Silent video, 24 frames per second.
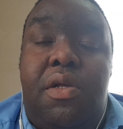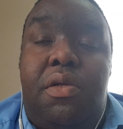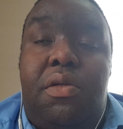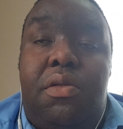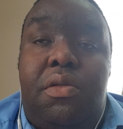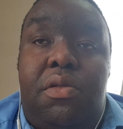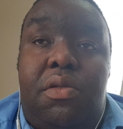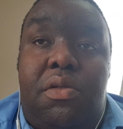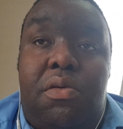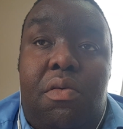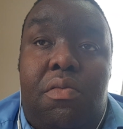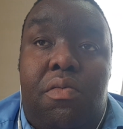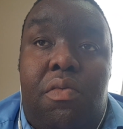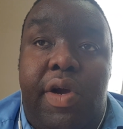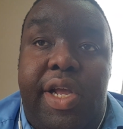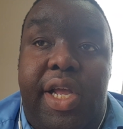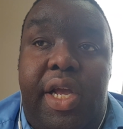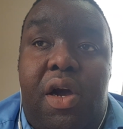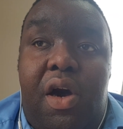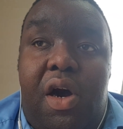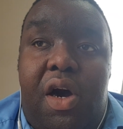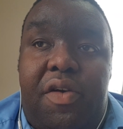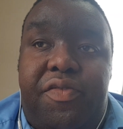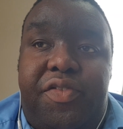the
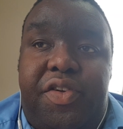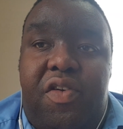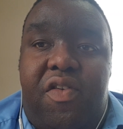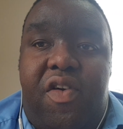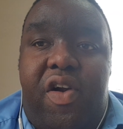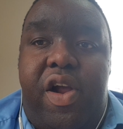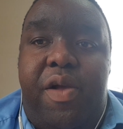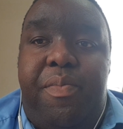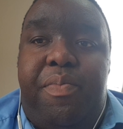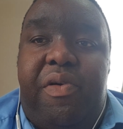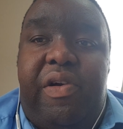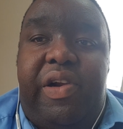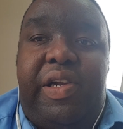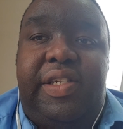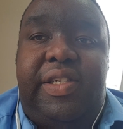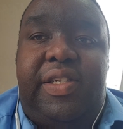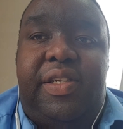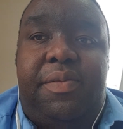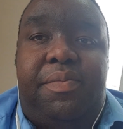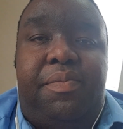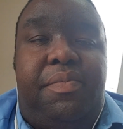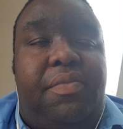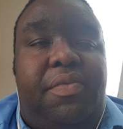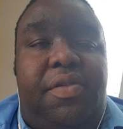week after I praised
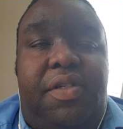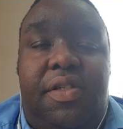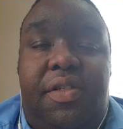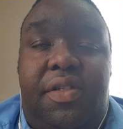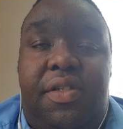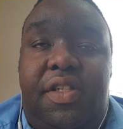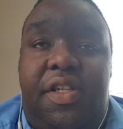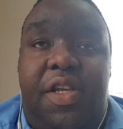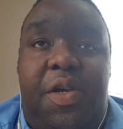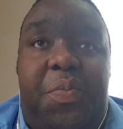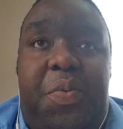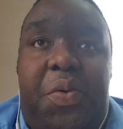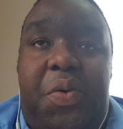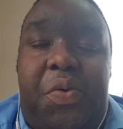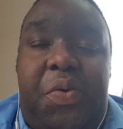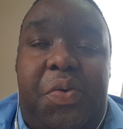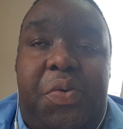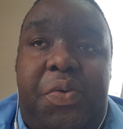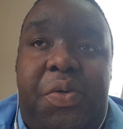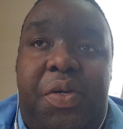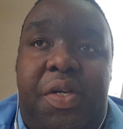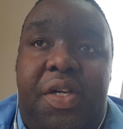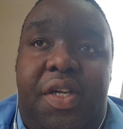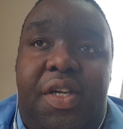him, just
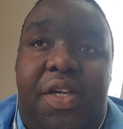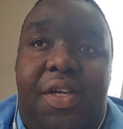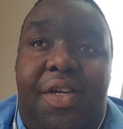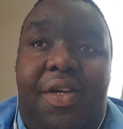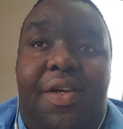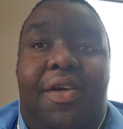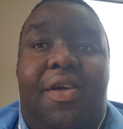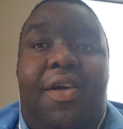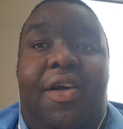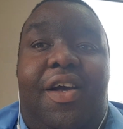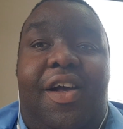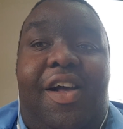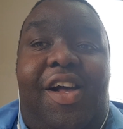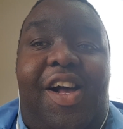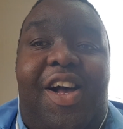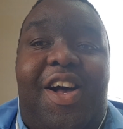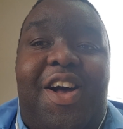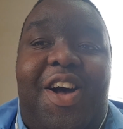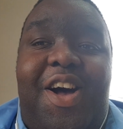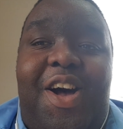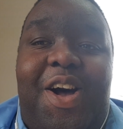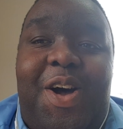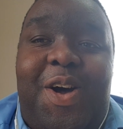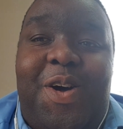typical.
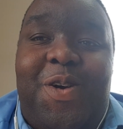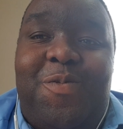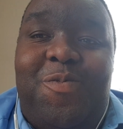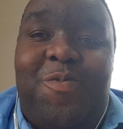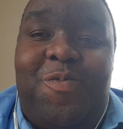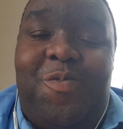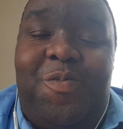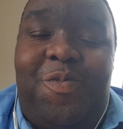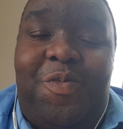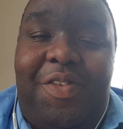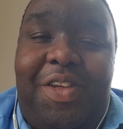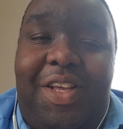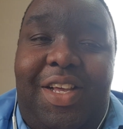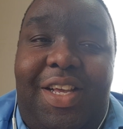um,